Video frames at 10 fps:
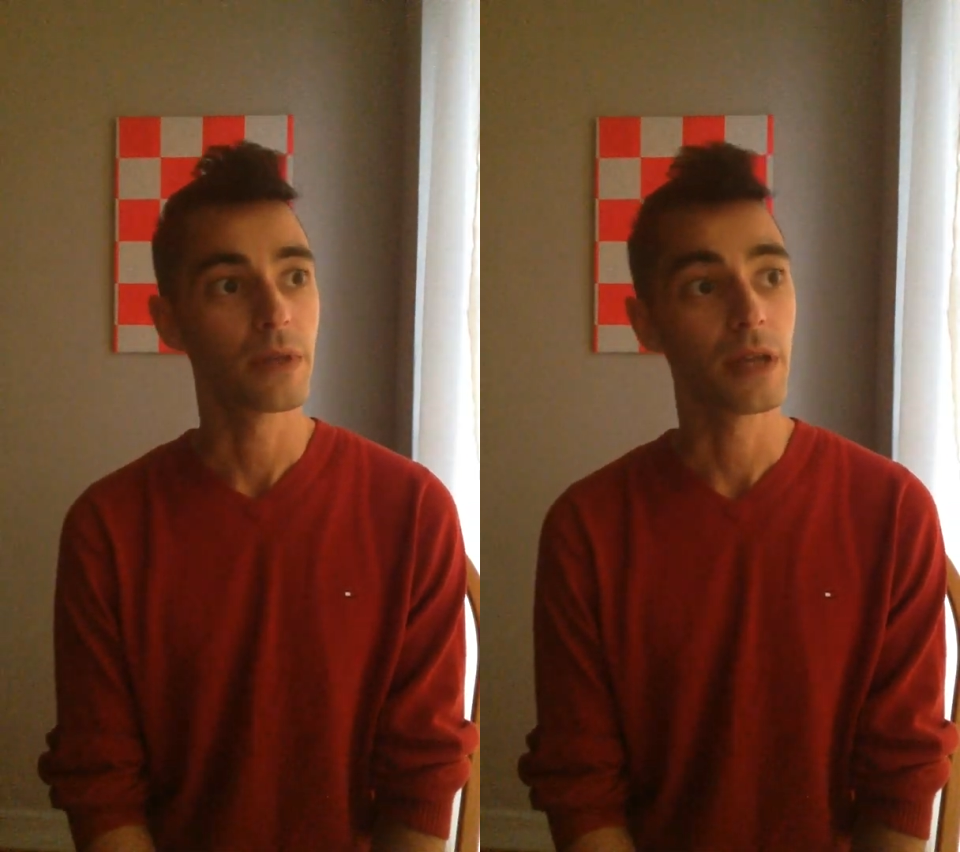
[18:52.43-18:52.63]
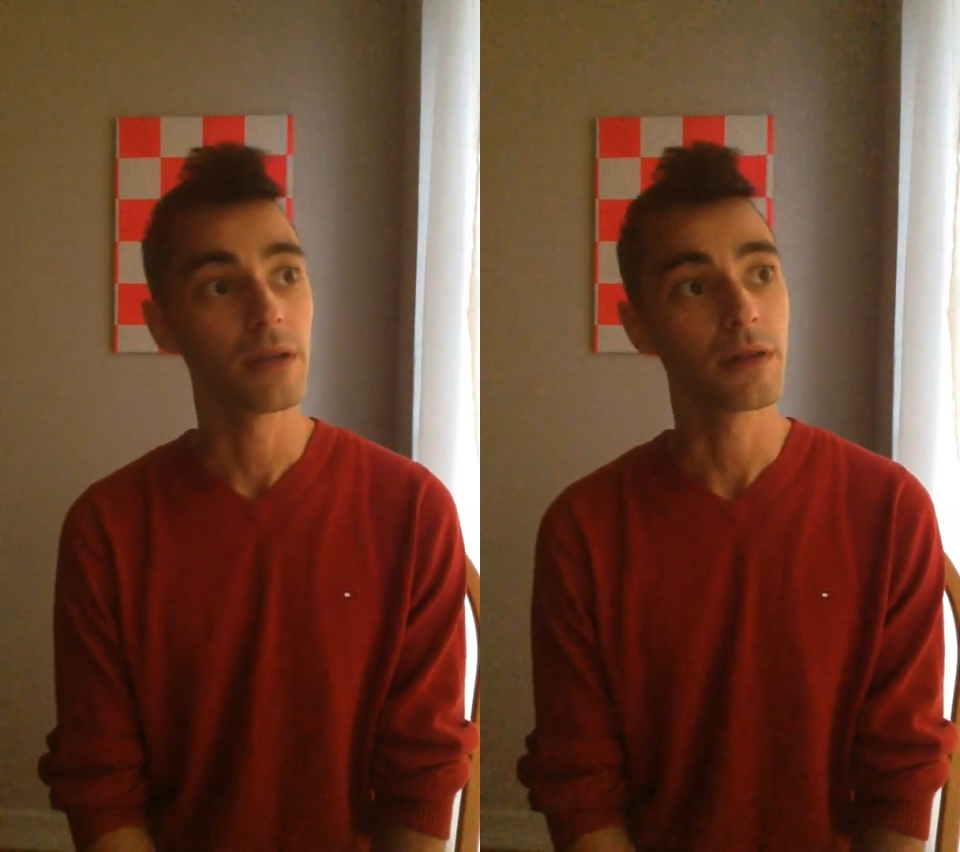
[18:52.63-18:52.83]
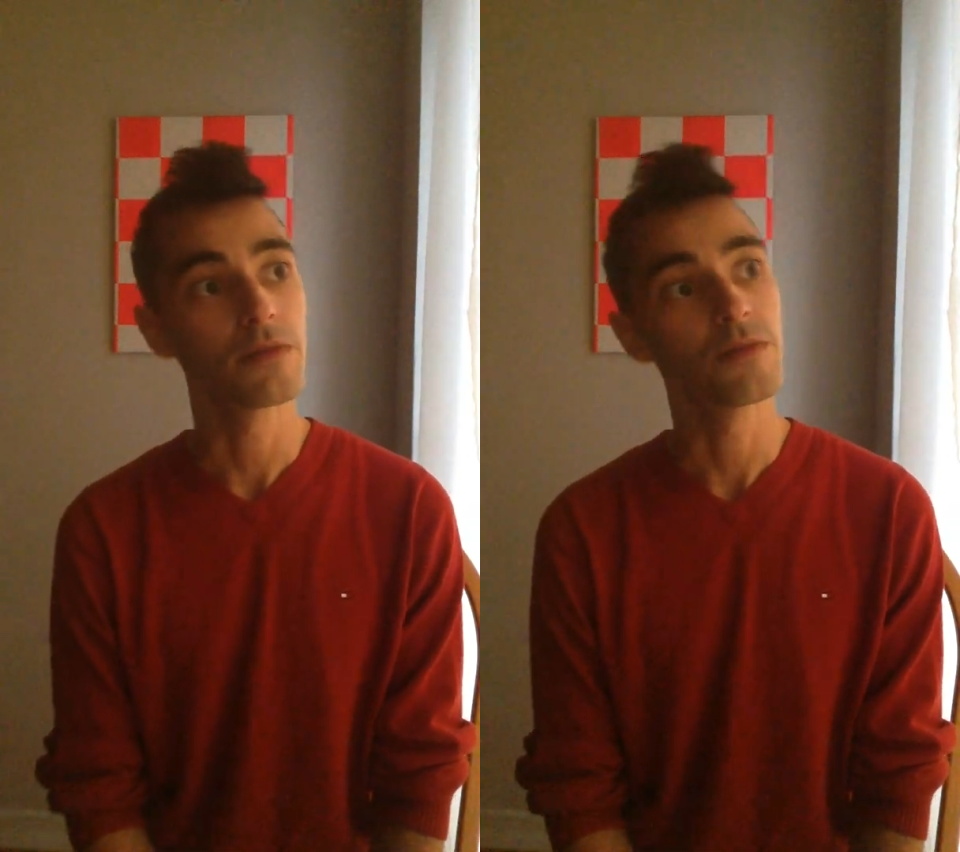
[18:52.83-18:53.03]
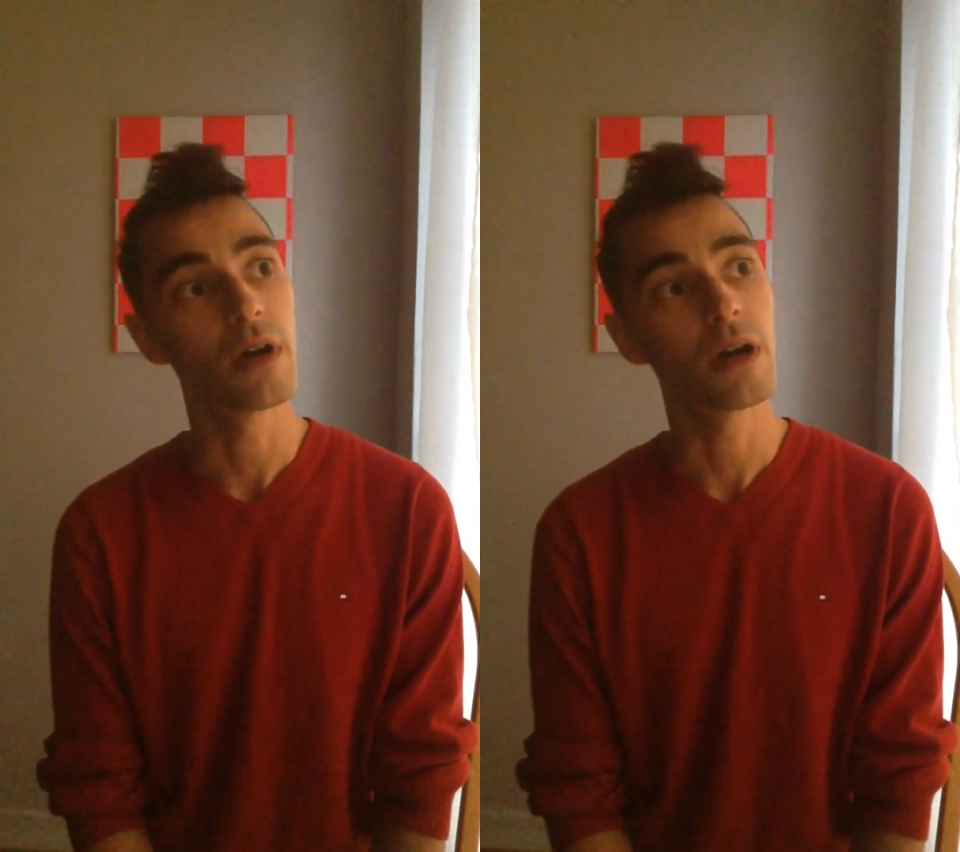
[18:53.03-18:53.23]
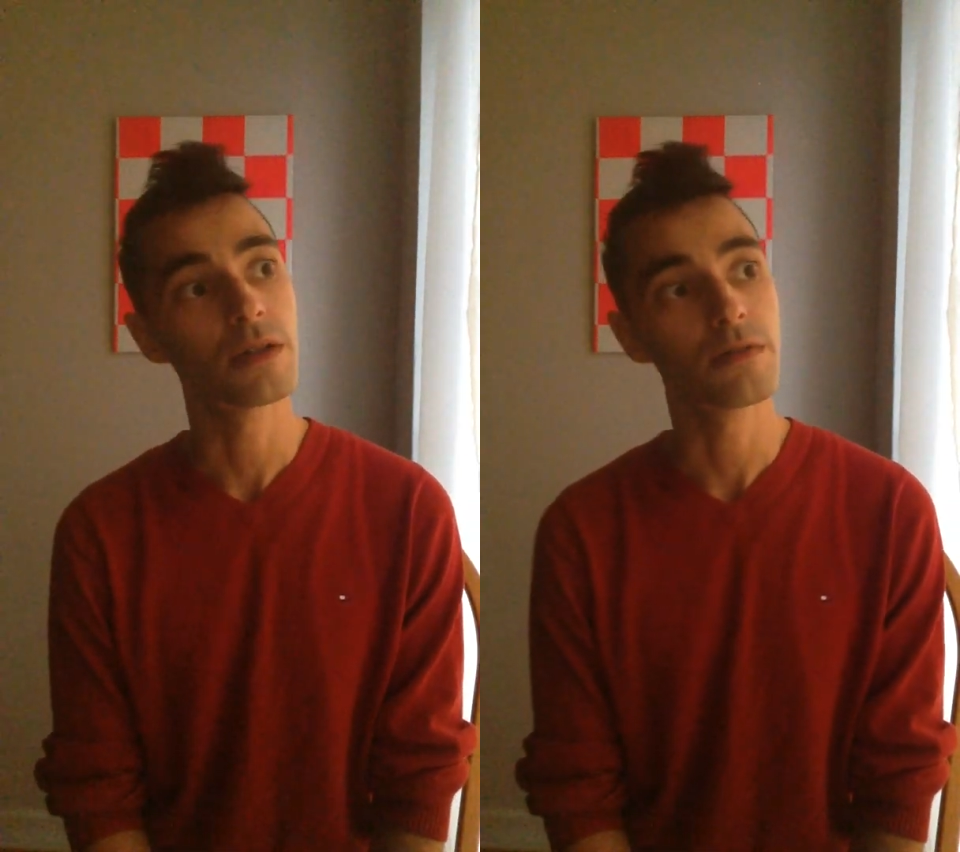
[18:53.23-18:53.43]
anything, to be
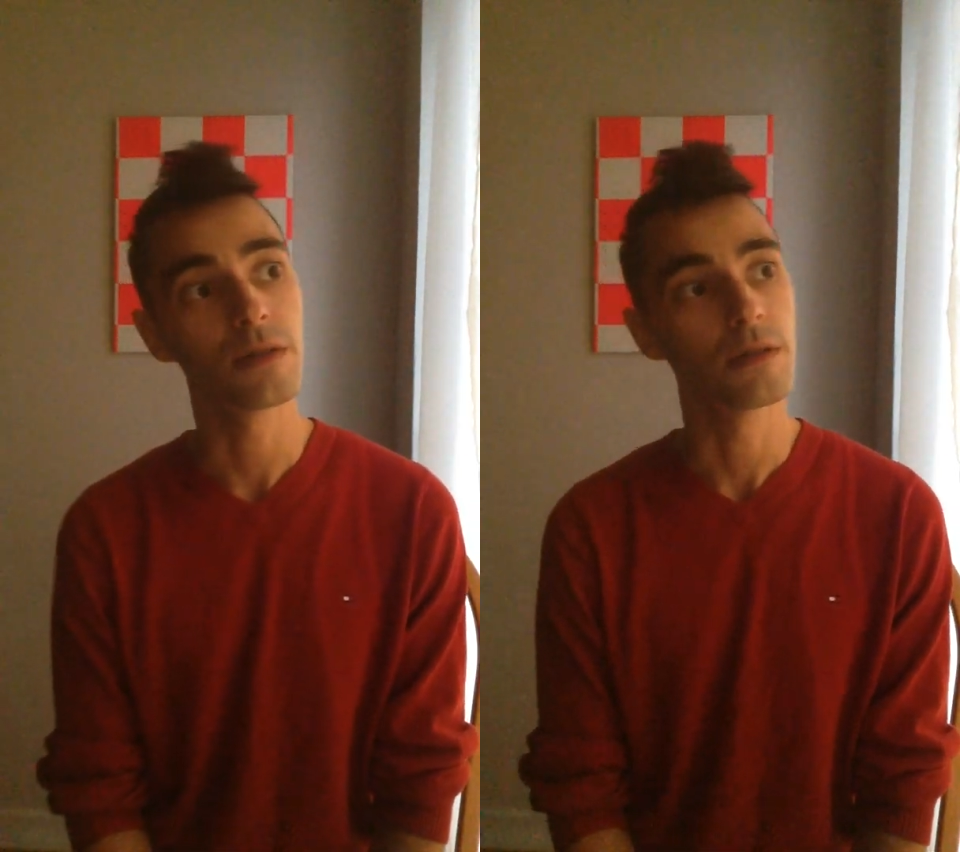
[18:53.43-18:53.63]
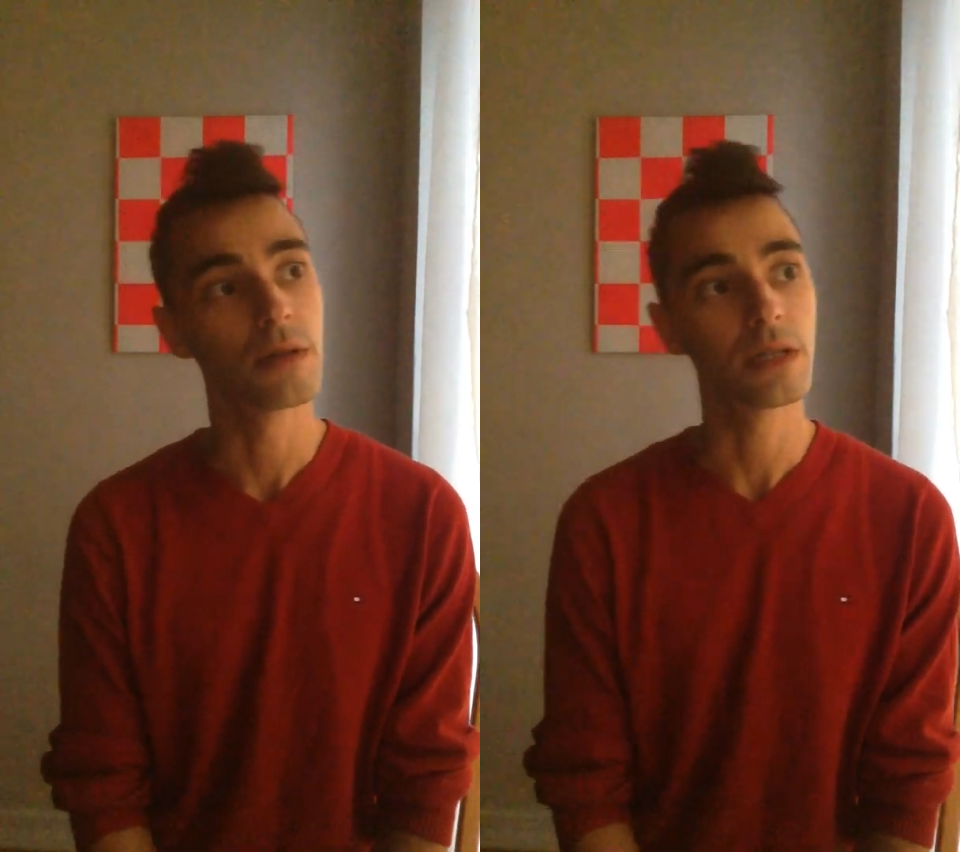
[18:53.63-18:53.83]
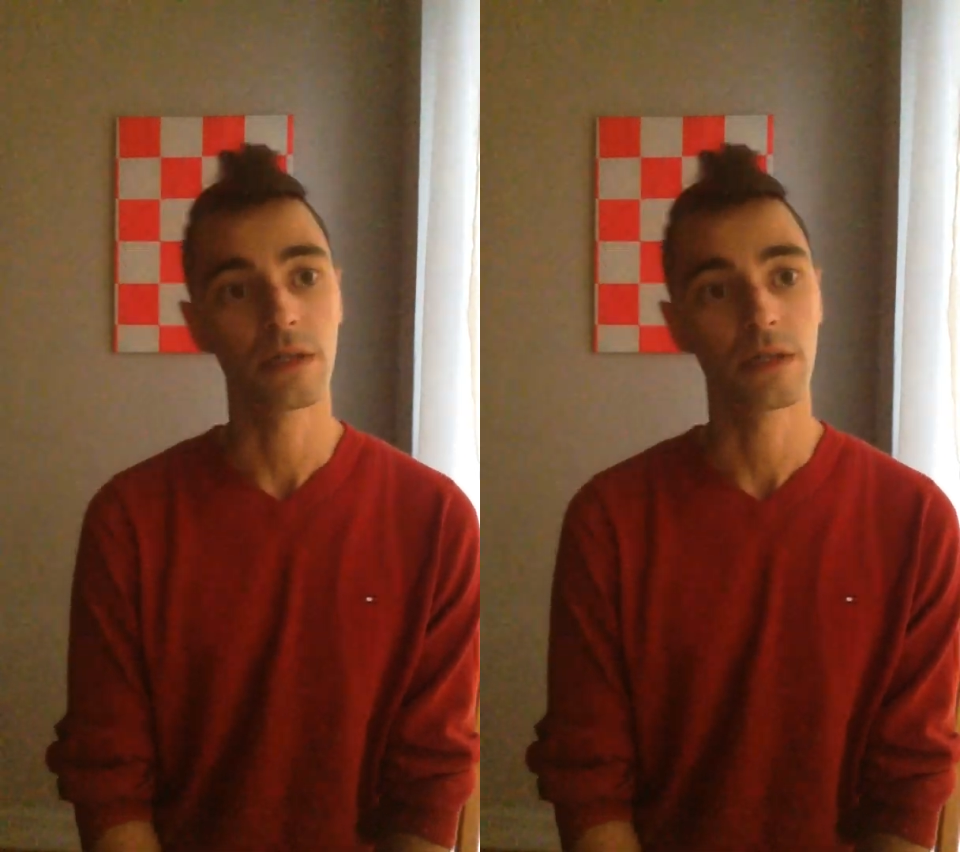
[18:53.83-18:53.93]
honest with you guys.